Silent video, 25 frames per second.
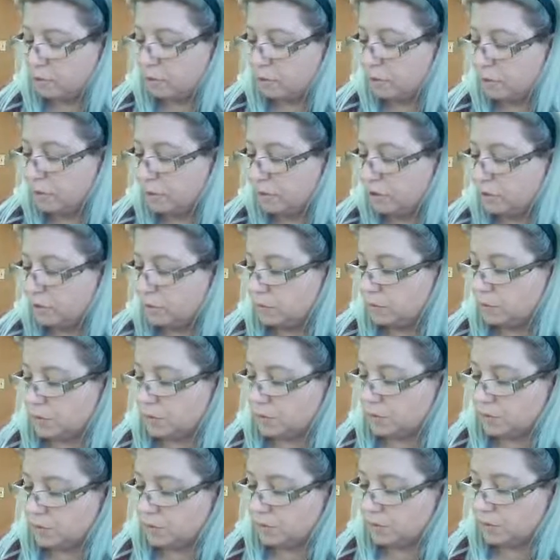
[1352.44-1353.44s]
will
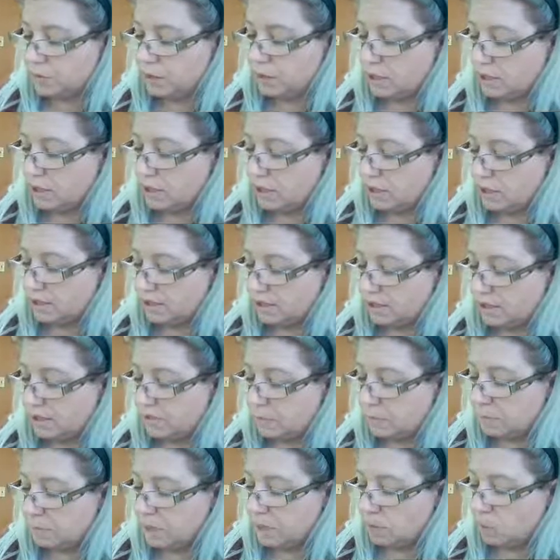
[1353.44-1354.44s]
reduce,
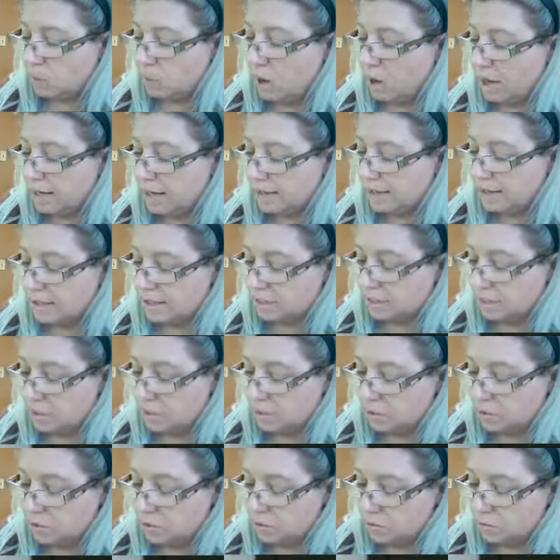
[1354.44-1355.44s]
leaving me y
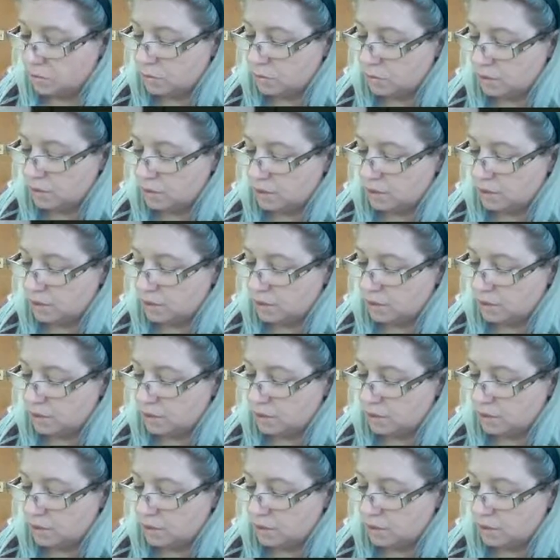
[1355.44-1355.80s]
times 2,